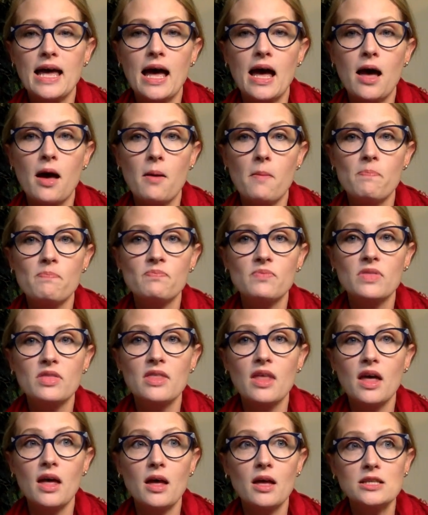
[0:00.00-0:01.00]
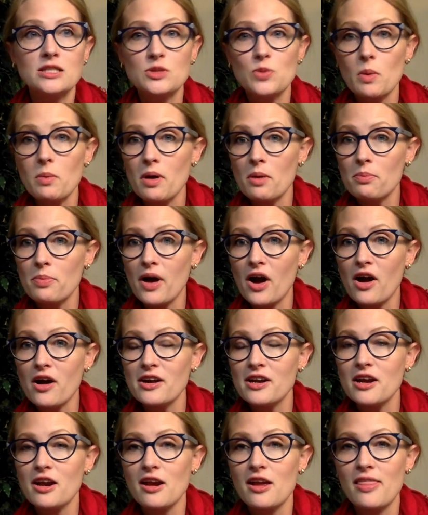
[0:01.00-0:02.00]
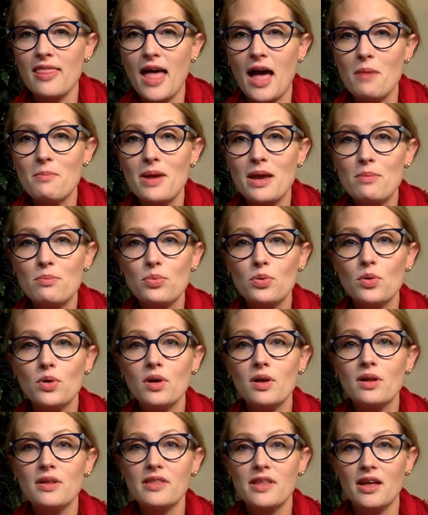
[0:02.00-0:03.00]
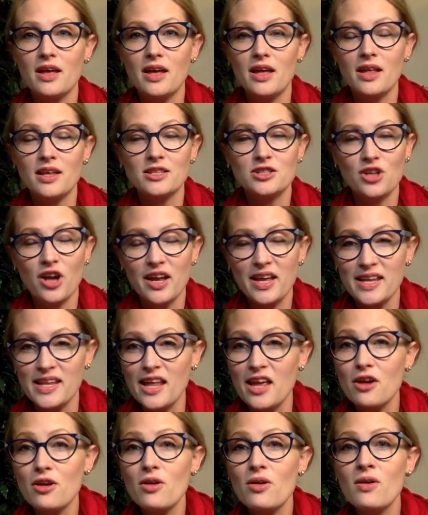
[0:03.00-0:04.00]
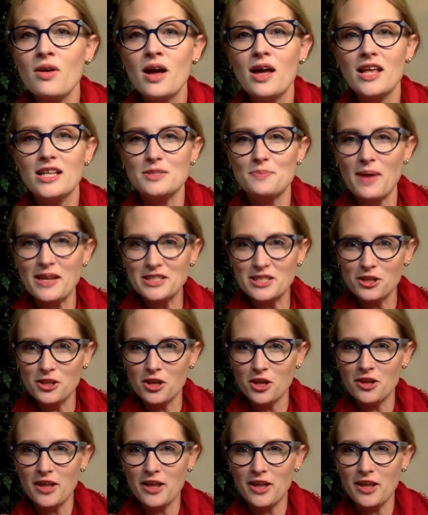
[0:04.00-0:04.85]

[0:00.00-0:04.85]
The swim up bar in that main pool, the Trajinero, it's meant to look